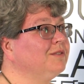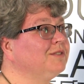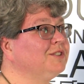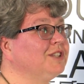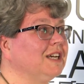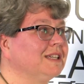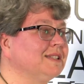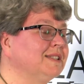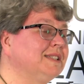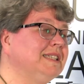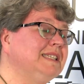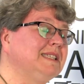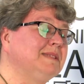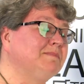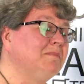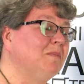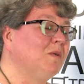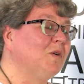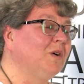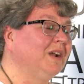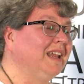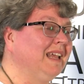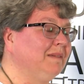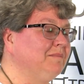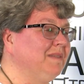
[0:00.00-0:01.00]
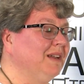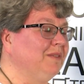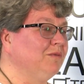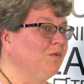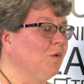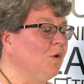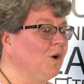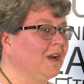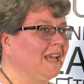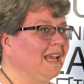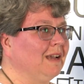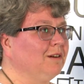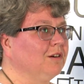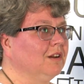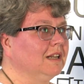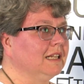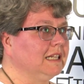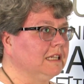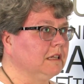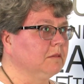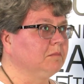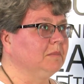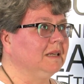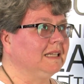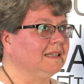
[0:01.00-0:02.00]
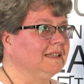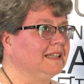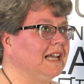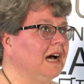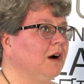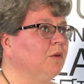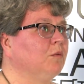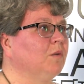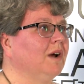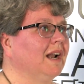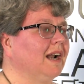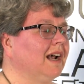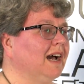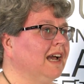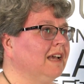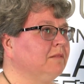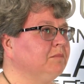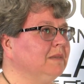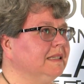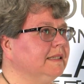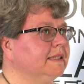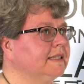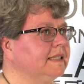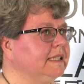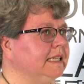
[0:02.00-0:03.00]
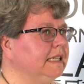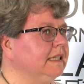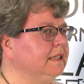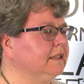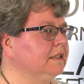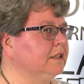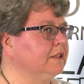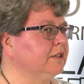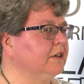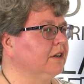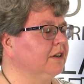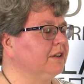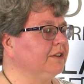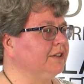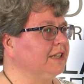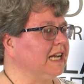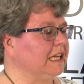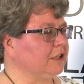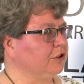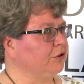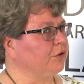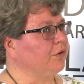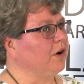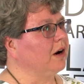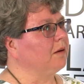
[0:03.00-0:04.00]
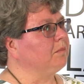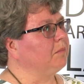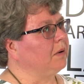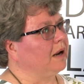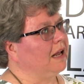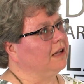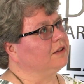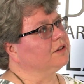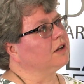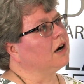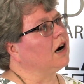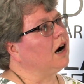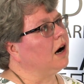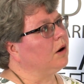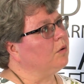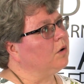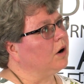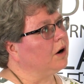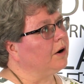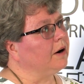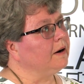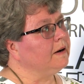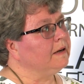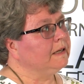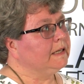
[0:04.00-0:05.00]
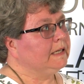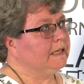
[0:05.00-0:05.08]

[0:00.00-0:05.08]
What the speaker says: just this morning been walking a little bit now where I have been seeing the natural plant cover,